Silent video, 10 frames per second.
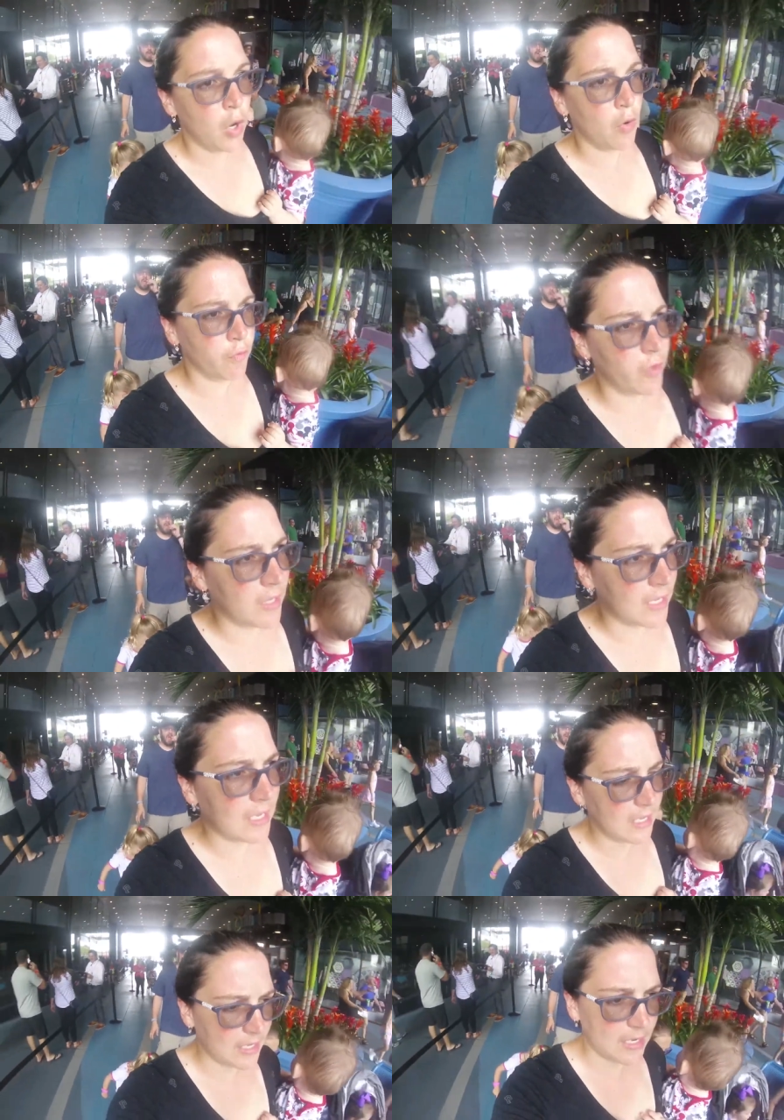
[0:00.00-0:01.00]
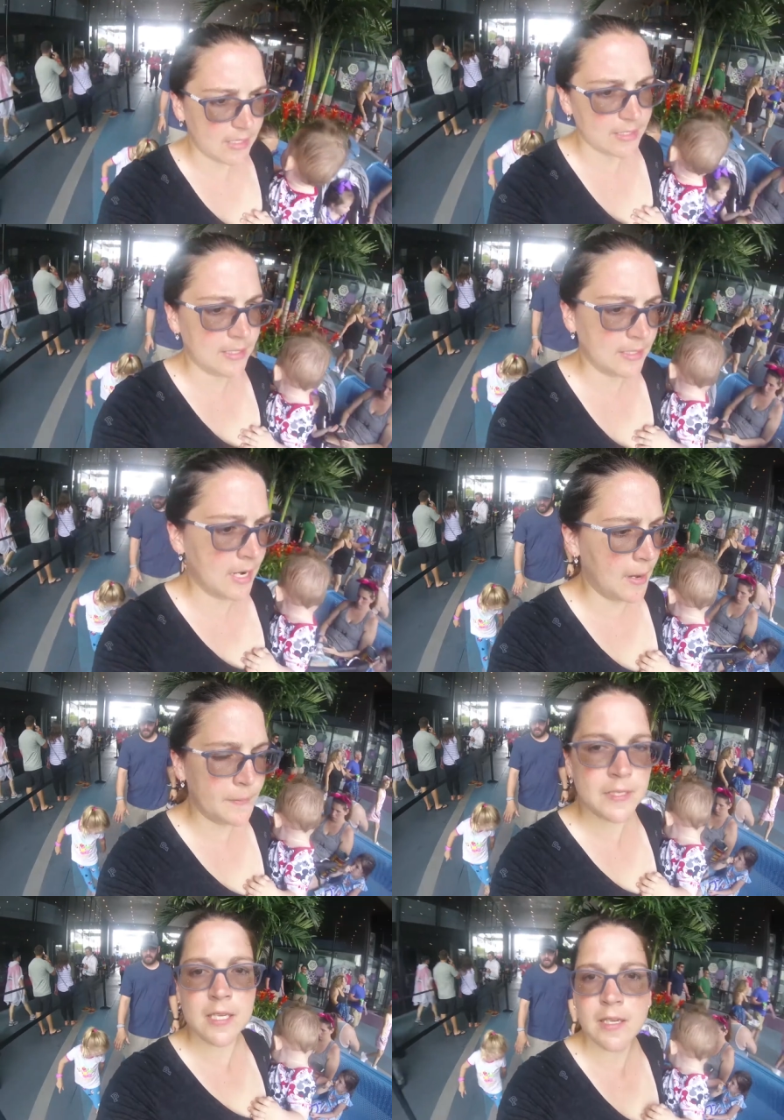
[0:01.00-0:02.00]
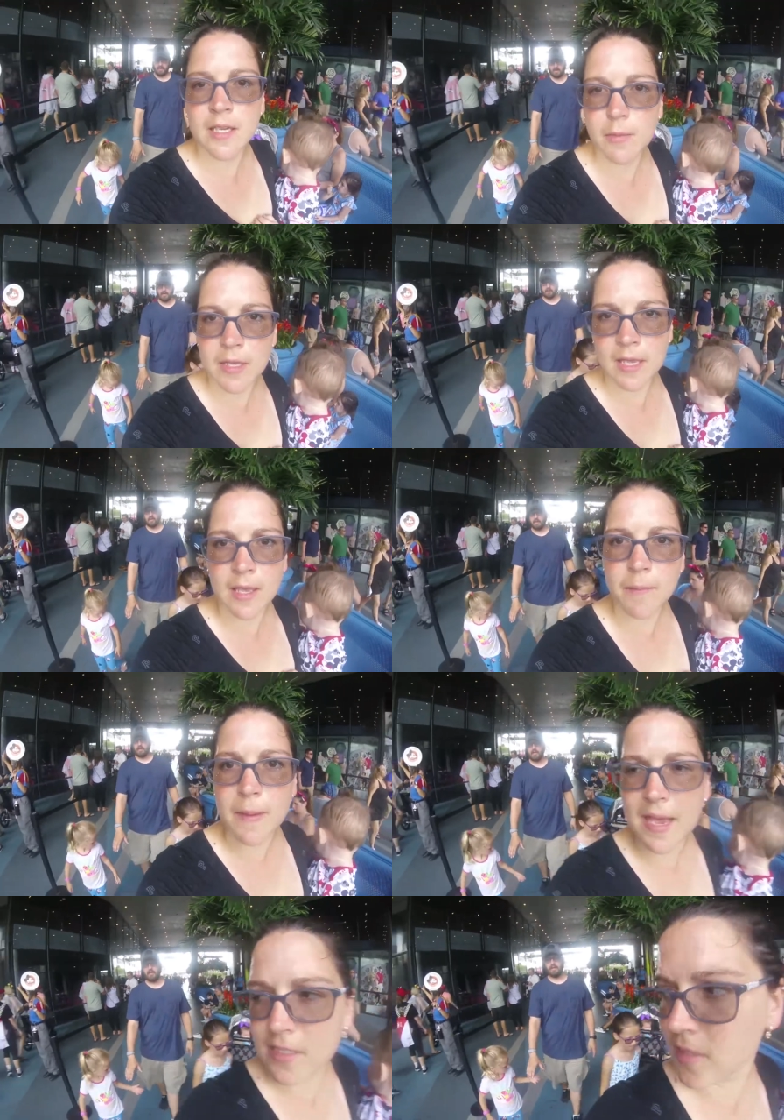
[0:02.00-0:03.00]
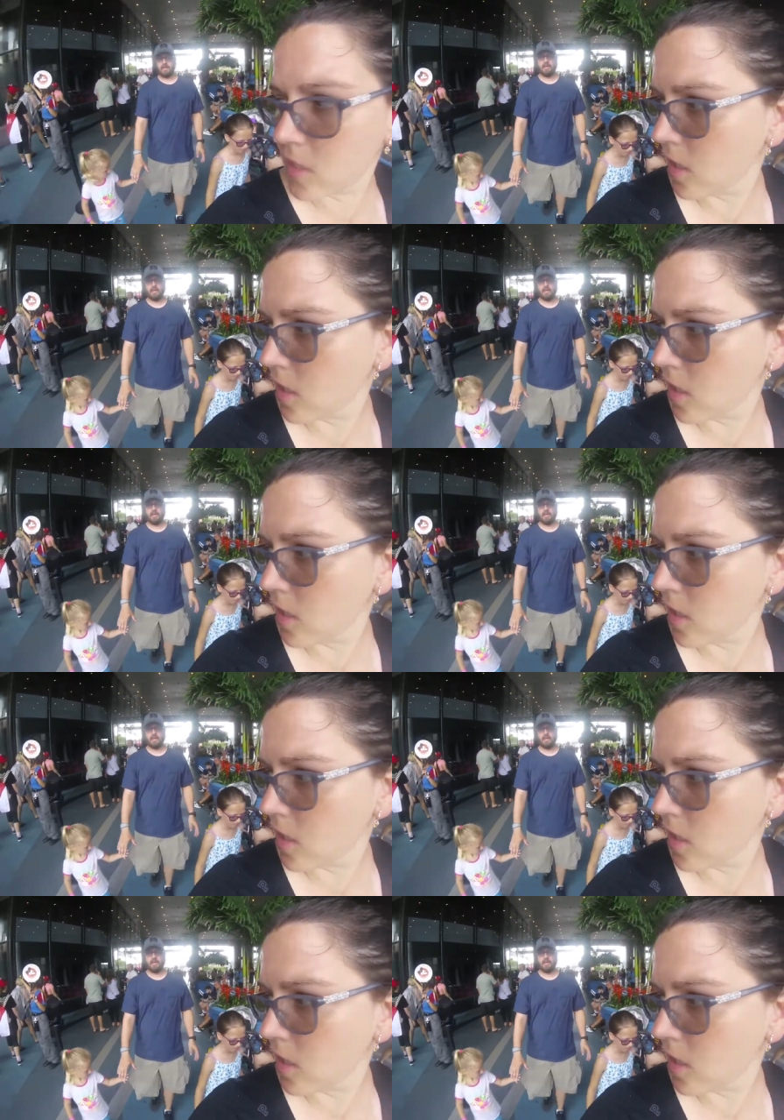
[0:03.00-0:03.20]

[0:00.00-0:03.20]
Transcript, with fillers: Hopefully it has stopped and we can get back to the